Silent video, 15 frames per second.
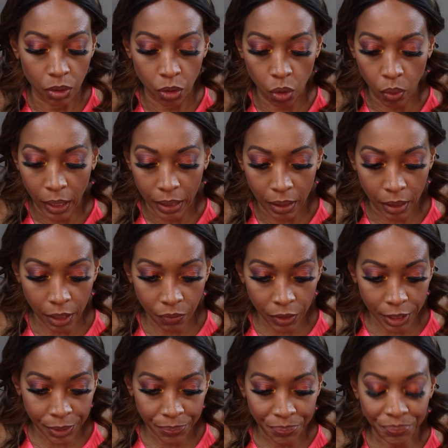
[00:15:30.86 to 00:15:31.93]
Do I love
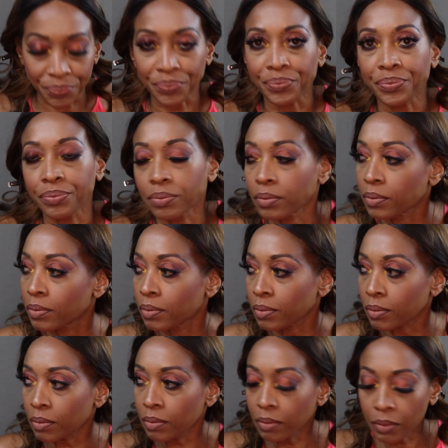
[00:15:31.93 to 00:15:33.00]
it?
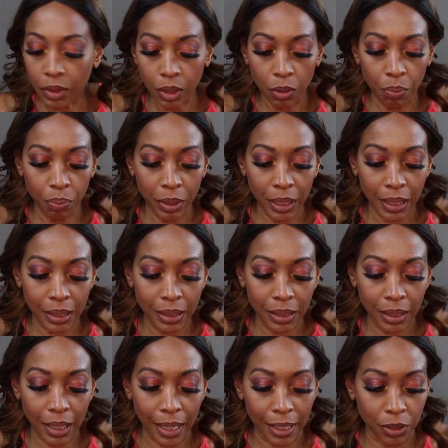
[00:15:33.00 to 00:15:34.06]
But
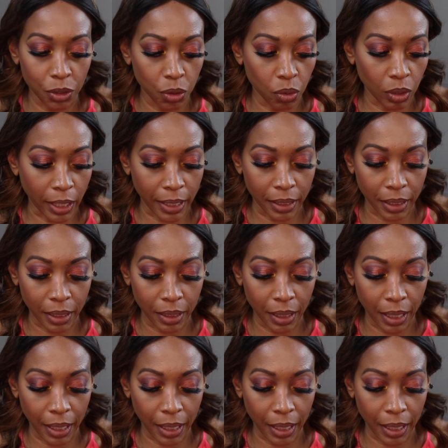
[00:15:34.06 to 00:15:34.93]
I do like it.